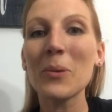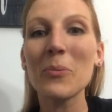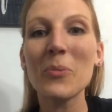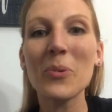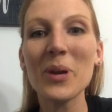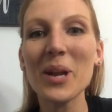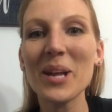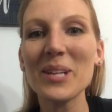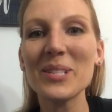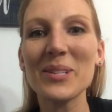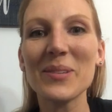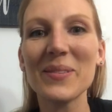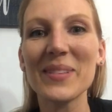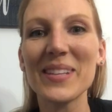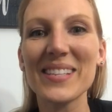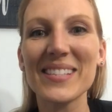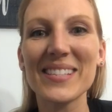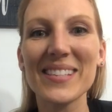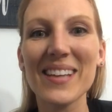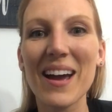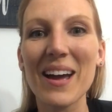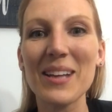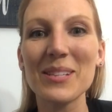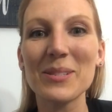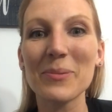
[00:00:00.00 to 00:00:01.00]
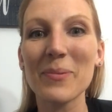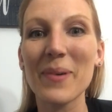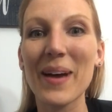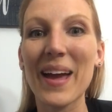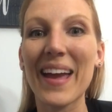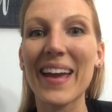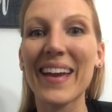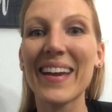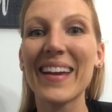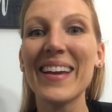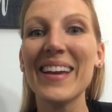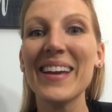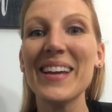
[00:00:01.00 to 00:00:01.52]
We're not doing this God's
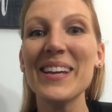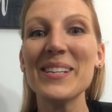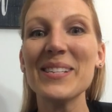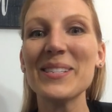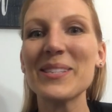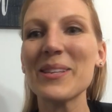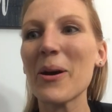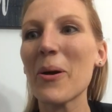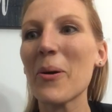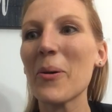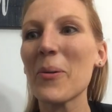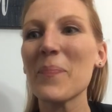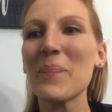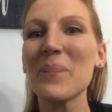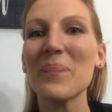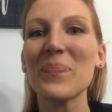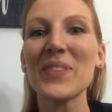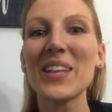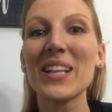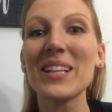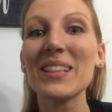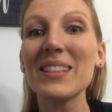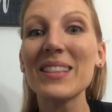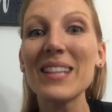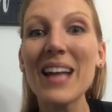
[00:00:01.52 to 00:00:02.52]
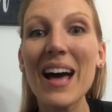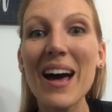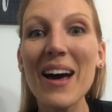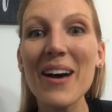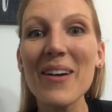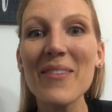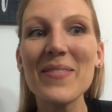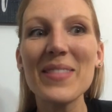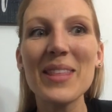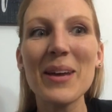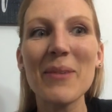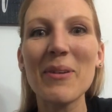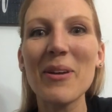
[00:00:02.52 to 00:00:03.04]
way. So,
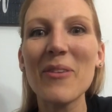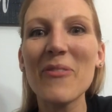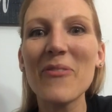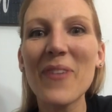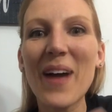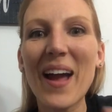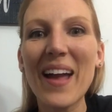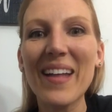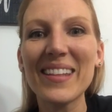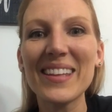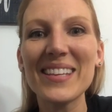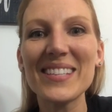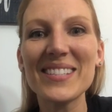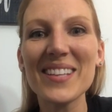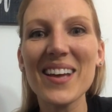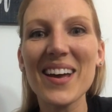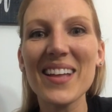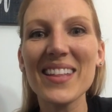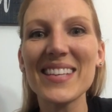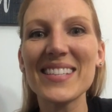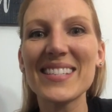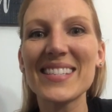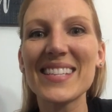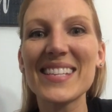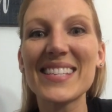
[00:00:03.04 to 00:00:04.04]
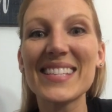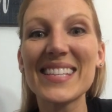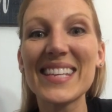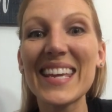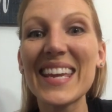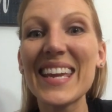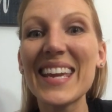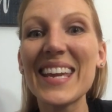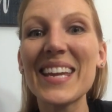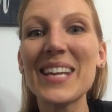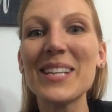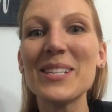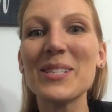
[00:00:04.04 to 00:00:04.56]
love that we finally saw this this
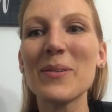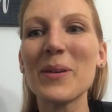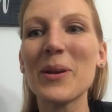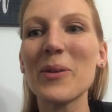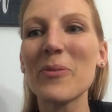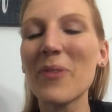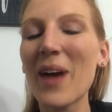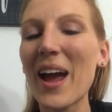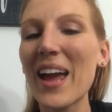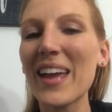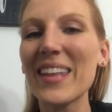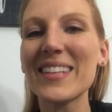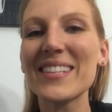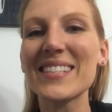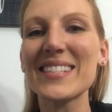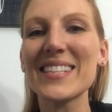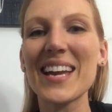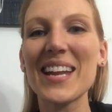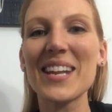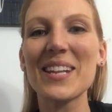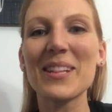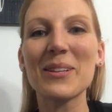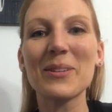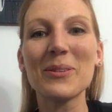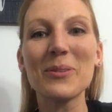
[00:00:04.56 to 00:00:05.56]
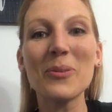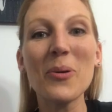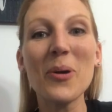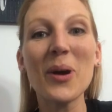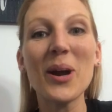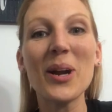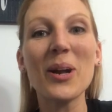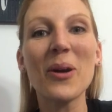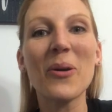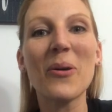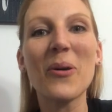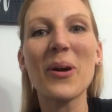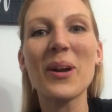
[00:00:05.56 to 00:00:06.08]
king doing right in the sight of the
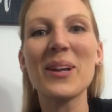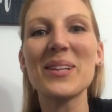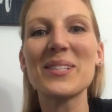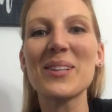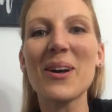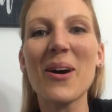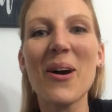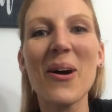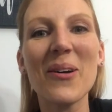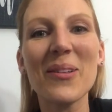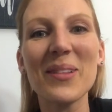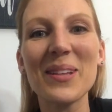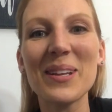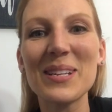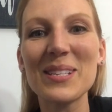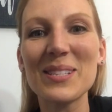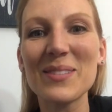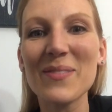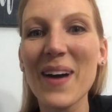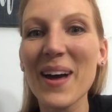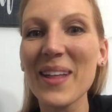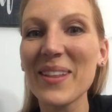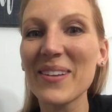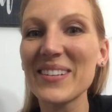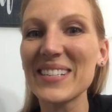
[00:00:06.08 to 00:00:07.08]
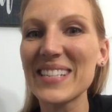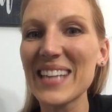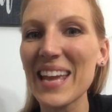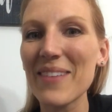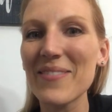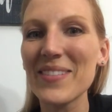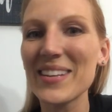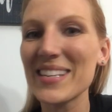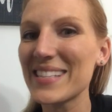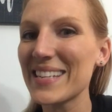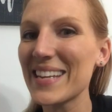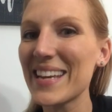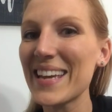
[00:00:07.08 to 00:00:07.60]
Lord according to all that his father
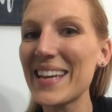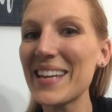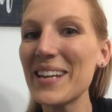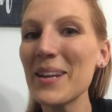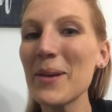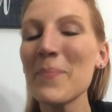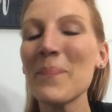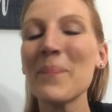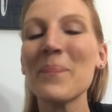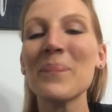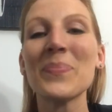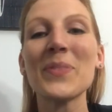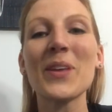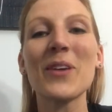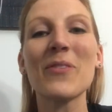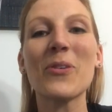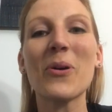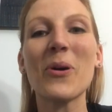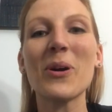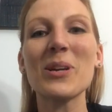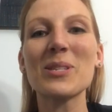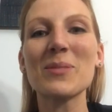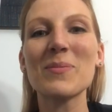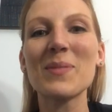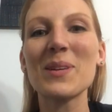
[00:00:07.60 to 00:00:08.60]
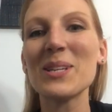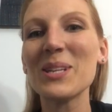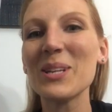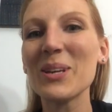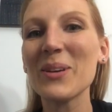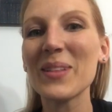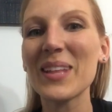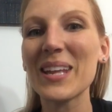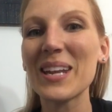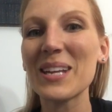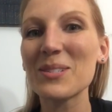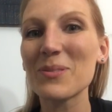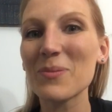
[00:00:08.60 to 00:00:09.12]
David did. Of course, we
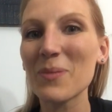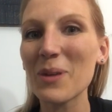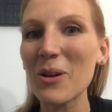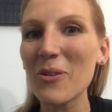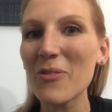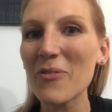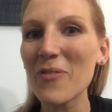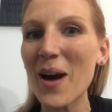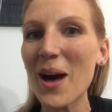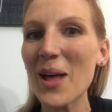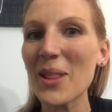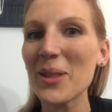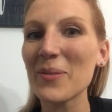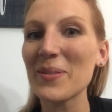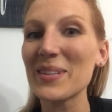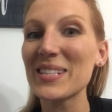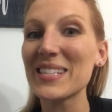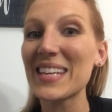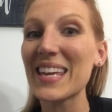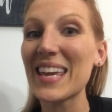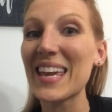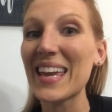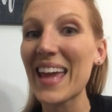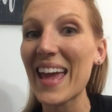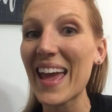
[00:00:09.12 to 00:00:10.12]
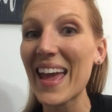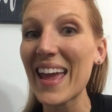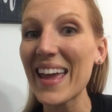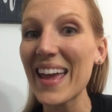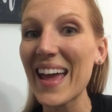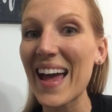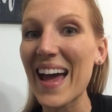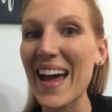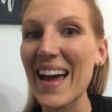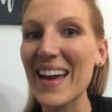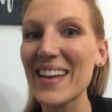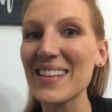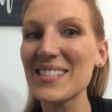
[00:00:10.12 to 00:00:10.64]
knew that his real father was King
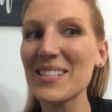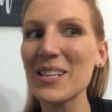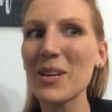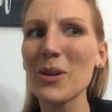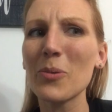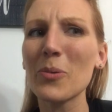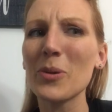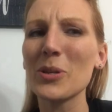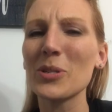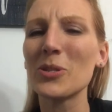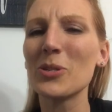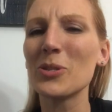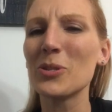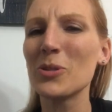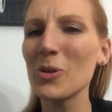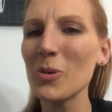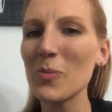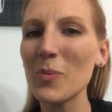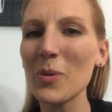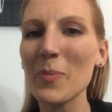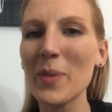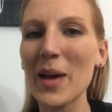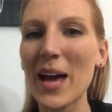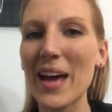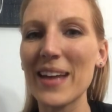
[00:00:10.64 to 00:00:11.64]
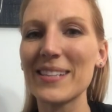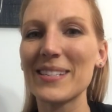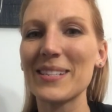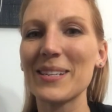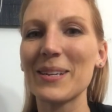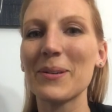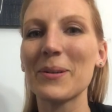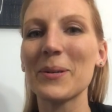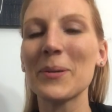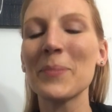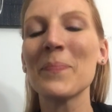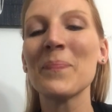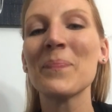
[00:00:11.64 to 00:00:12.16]
Ahaz, who was super bad
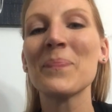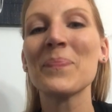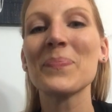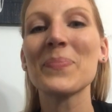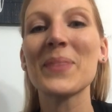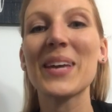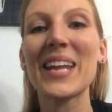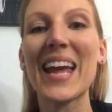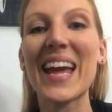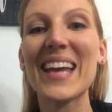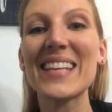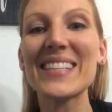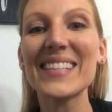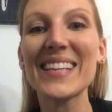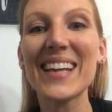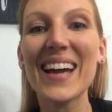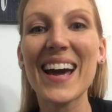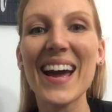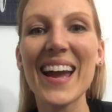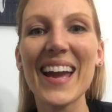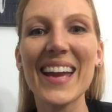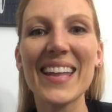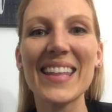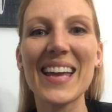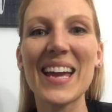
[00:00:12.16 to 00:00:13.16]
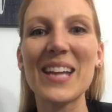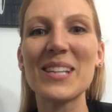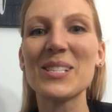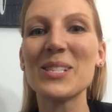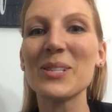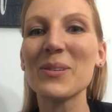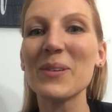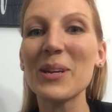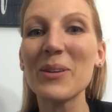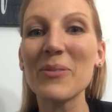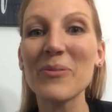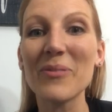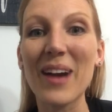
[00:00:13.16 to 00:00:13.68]
dude, but Hezekiah then
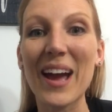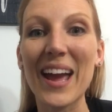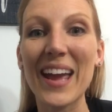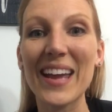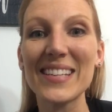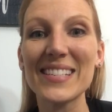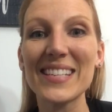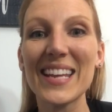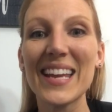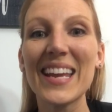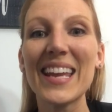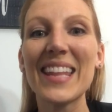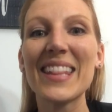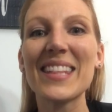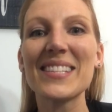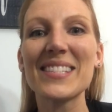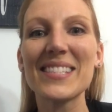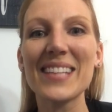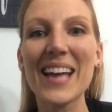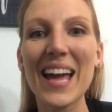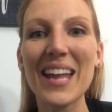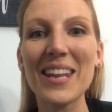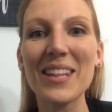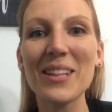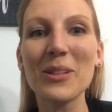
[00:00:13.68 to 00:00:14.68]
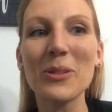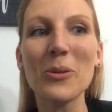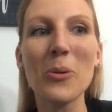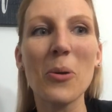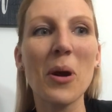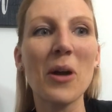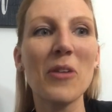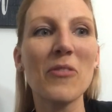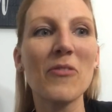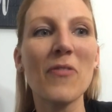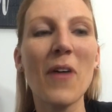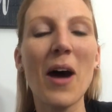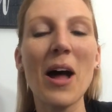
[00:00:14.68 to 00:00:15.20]
doing right in the sight of the
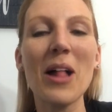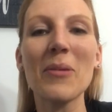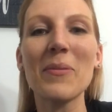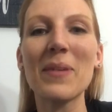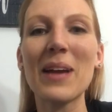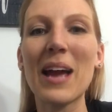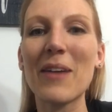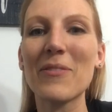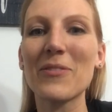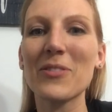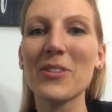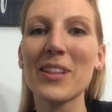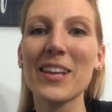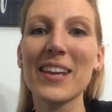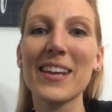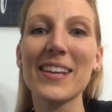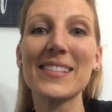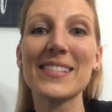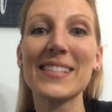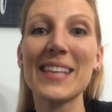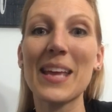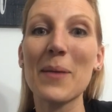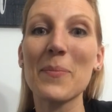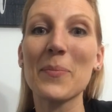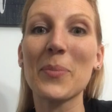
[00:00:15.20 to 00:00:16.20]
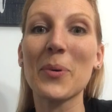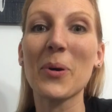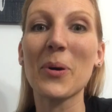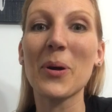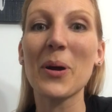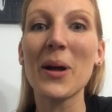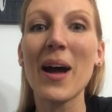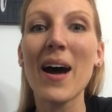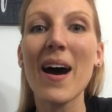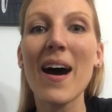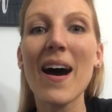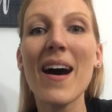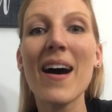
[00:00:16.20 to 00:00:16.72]
Lord, following after the example
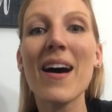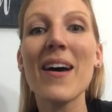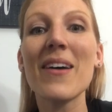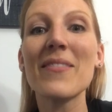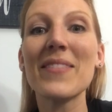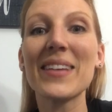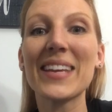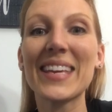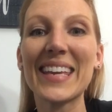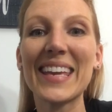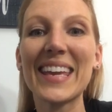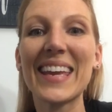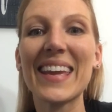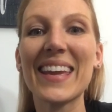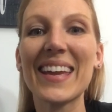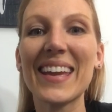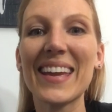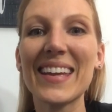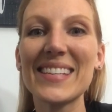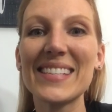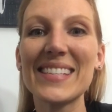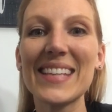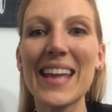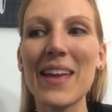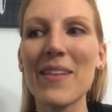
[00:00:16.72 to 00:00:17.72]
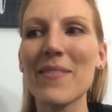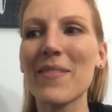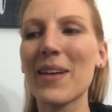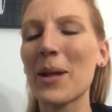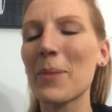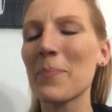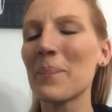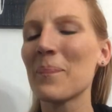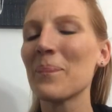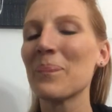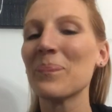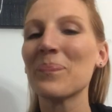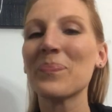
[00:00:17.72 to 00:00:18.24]
of King
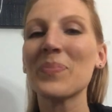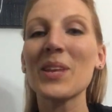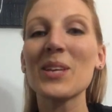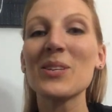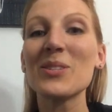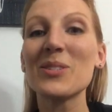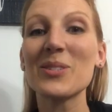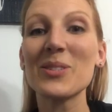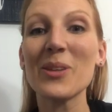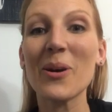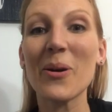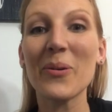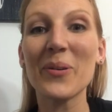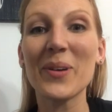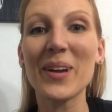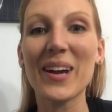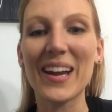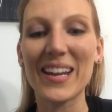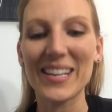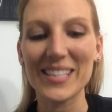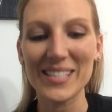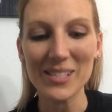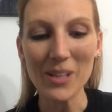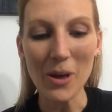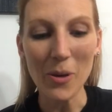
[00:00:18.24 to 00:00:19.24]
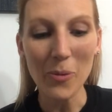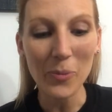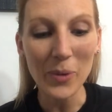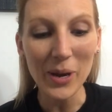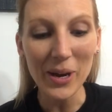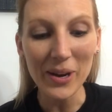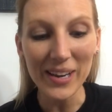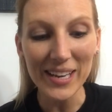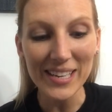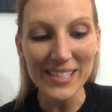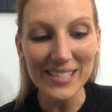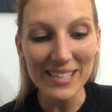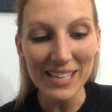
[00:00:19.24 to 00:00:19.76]
David. So good. So we
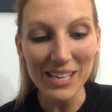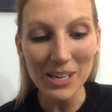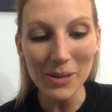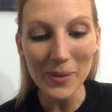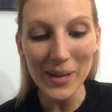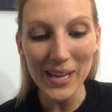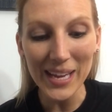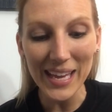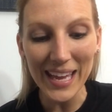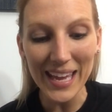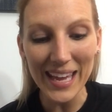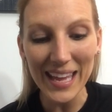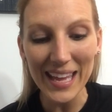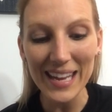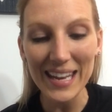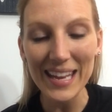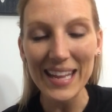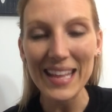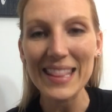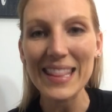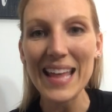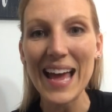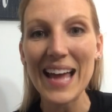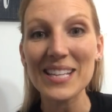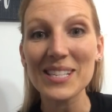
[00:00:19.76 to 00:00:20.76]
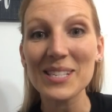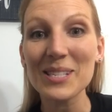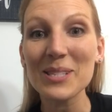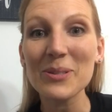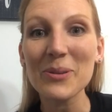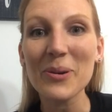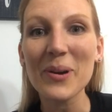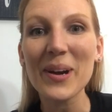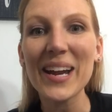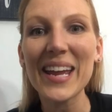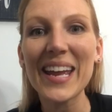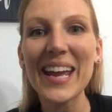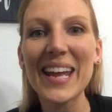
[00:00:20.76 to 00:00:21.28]
are continuing in that
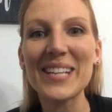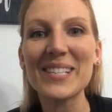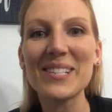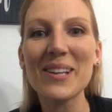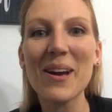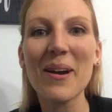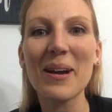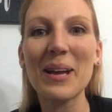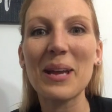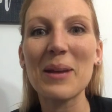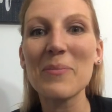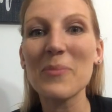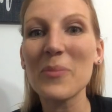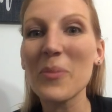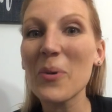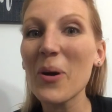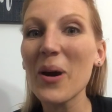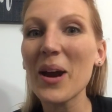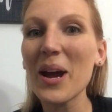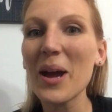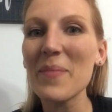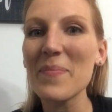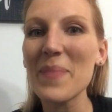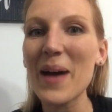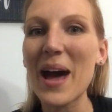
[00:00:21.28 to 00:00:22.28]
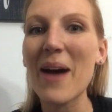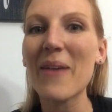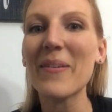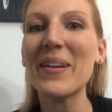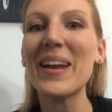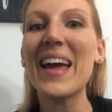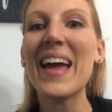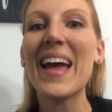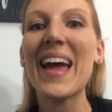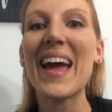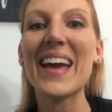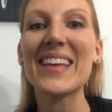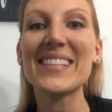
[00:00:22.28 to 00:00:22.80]
story and talking more about
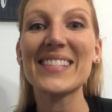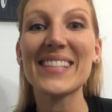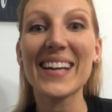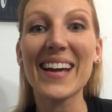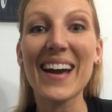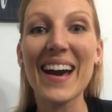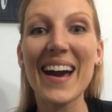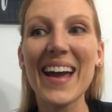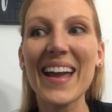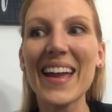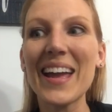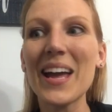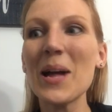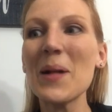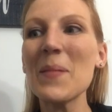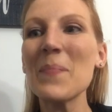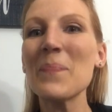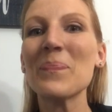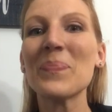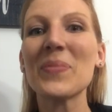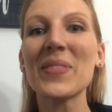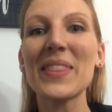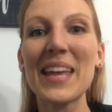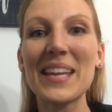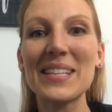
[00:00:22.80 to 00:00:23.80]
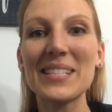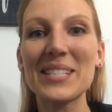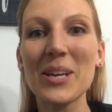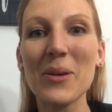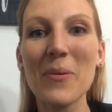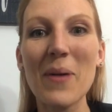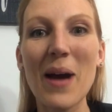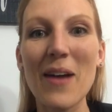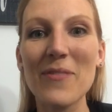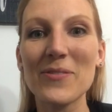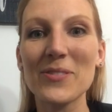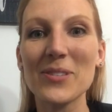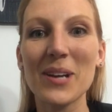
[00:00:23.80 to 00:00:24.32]
Hezekiah. Let's
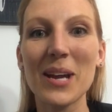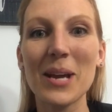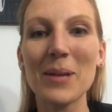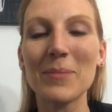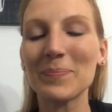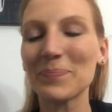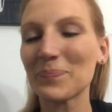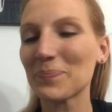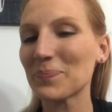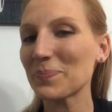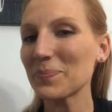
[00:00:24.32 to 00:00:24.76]
go after it